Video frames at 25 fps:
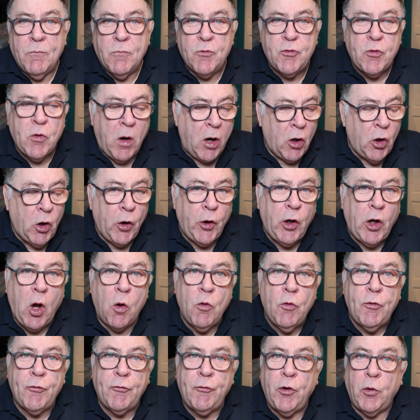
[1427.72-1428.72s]
So I'm going to
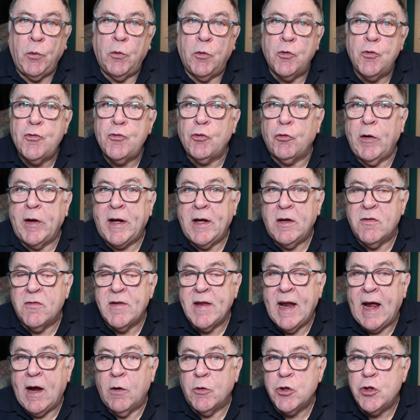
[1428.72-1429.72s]
go through the
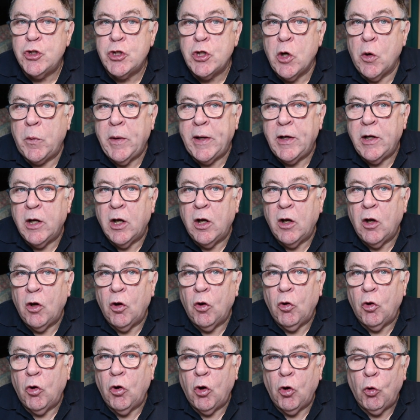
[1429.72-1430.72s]
screens now, showing you
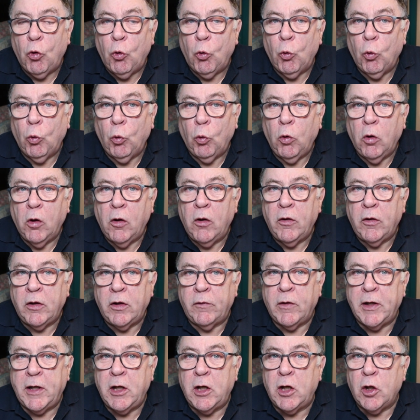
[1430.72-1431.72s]
all
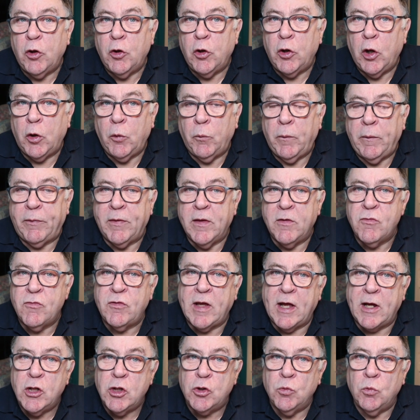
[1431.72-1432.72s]
that you can do with the
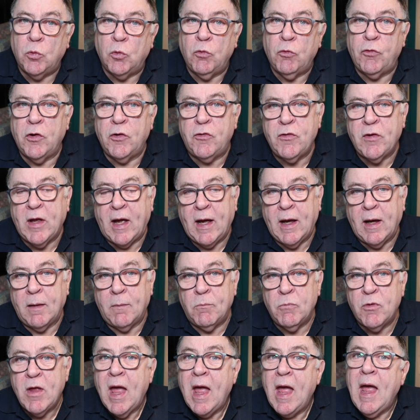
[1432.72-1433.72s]
schedules, the
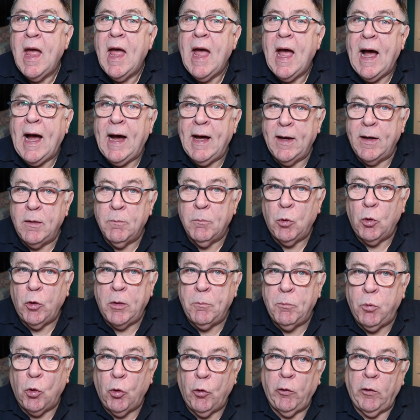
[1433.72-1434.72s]
times, and
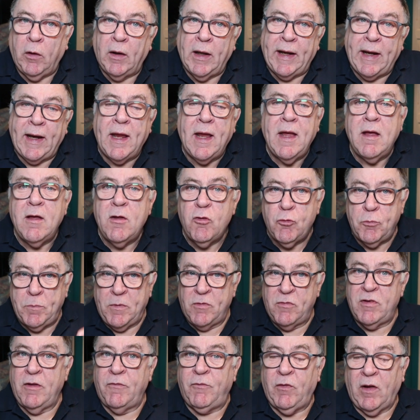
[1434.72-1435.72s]
more importantly,
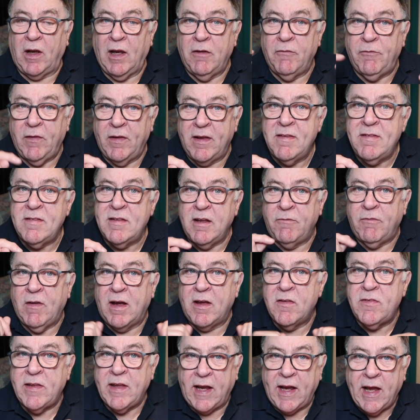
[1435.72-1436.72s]
specifically for this
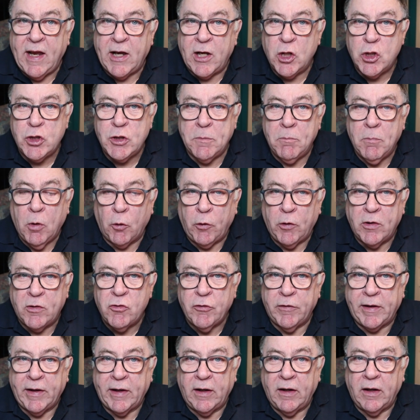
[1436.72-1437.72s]
device, the energy
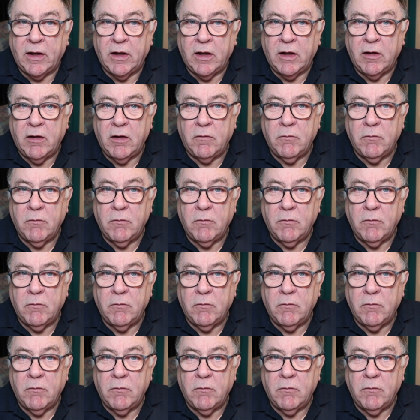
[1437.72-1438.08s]
monitoring